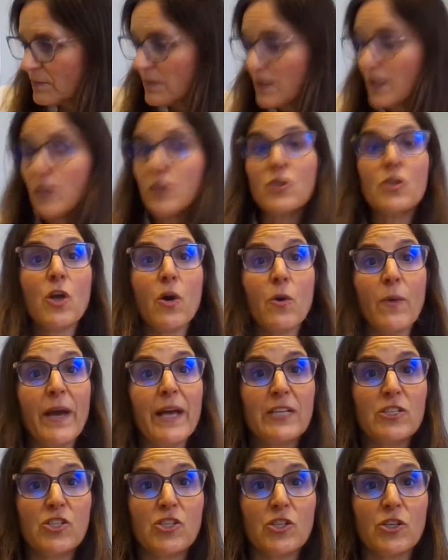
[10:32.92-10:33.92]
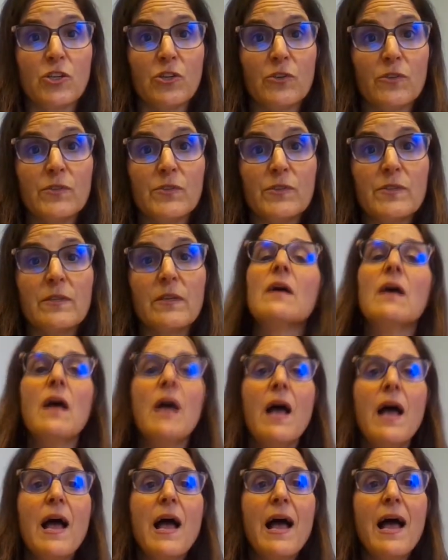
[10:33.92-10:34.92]
no added sugars.
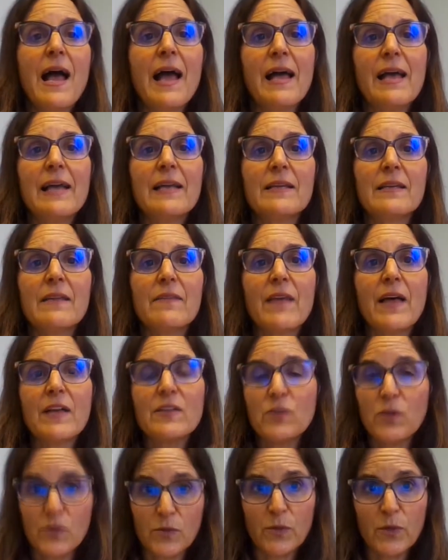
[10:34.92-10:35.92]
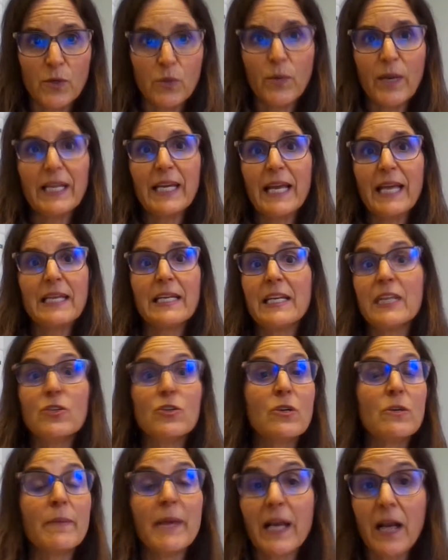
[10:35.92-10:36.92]
And that's also a good way to get it in.
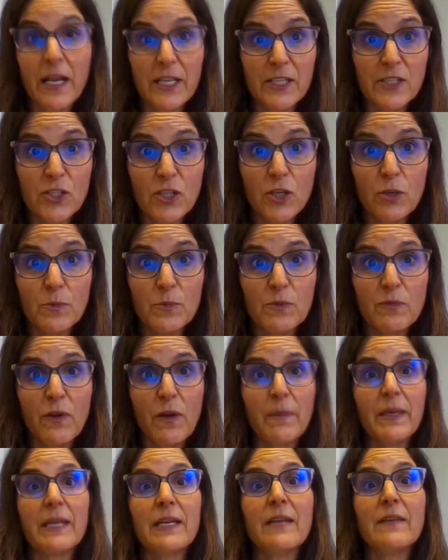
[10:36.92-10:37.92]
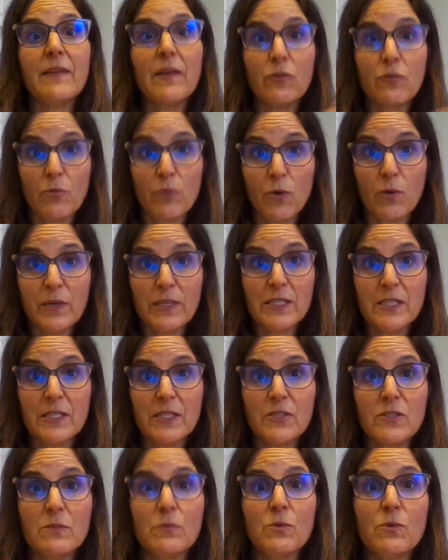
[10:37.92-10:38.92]
You can make ice cubes from it and then throw it into
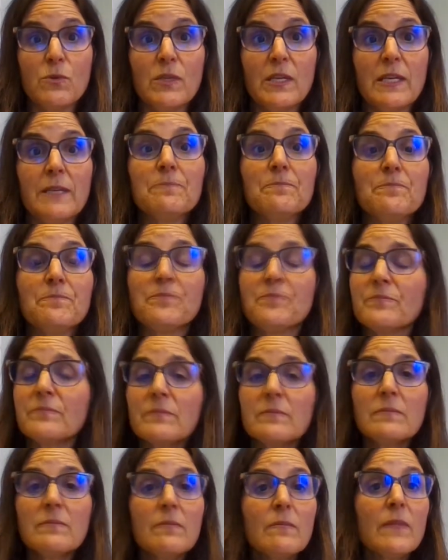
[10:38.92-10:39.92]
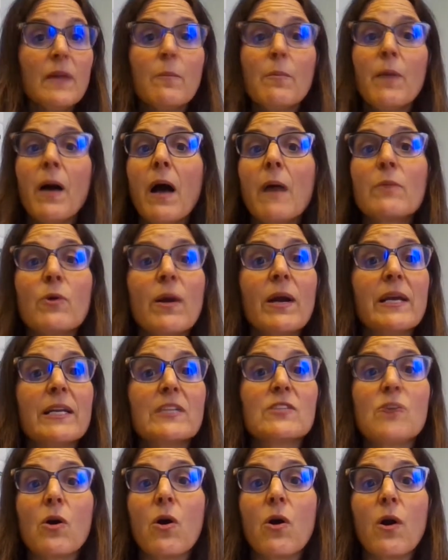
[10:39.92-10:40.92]
the smoothie.
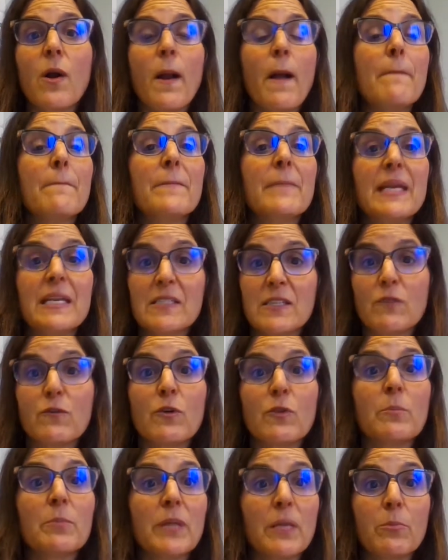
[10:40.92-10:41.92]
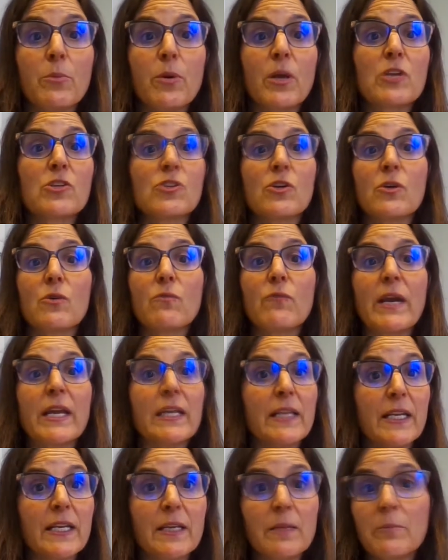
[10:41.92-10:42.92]
Pomegranates are amazing for blood pressure,
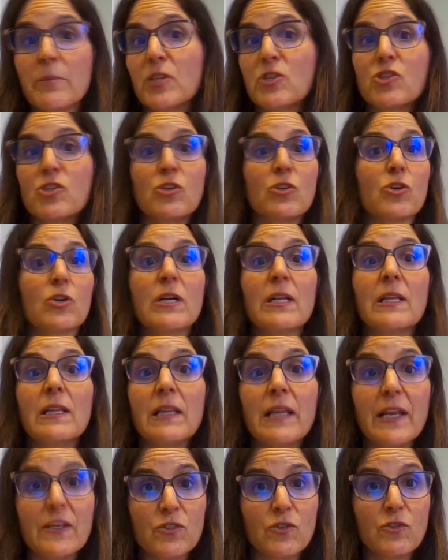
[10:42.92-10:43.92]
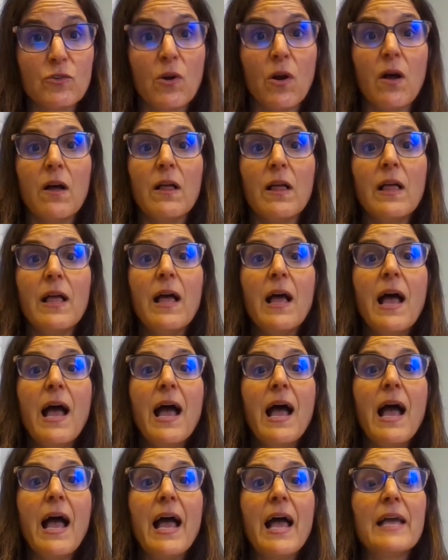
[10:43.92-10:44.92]
regulating blood sugar, cholesterol,
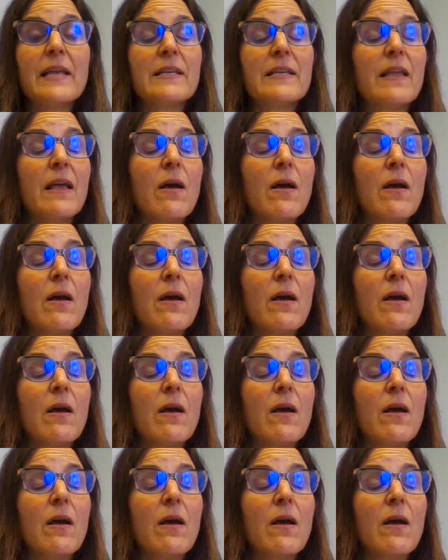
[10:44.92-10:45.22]
and